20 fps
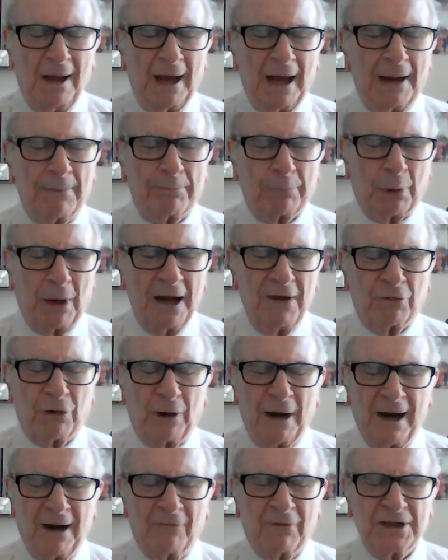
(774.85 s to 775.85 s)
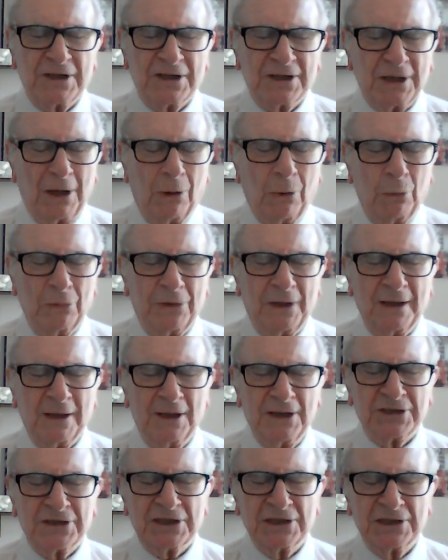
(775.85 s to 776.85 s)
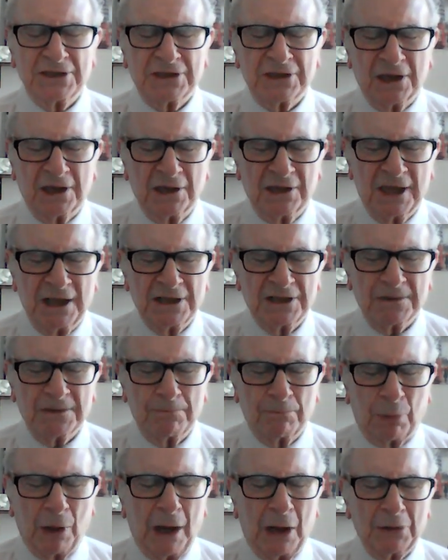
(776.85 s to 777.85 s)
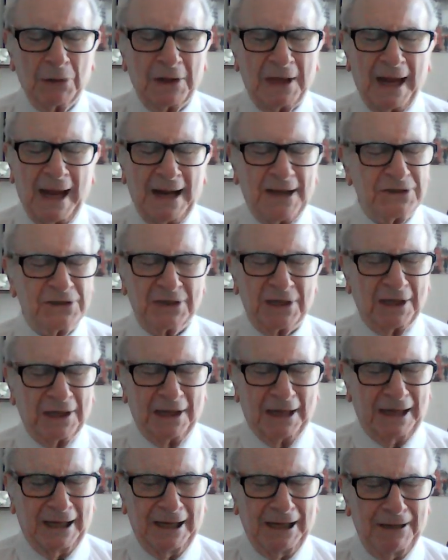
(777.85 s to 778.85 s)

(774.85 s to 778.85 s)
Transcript: I pray for every soul that listens to this broadcast today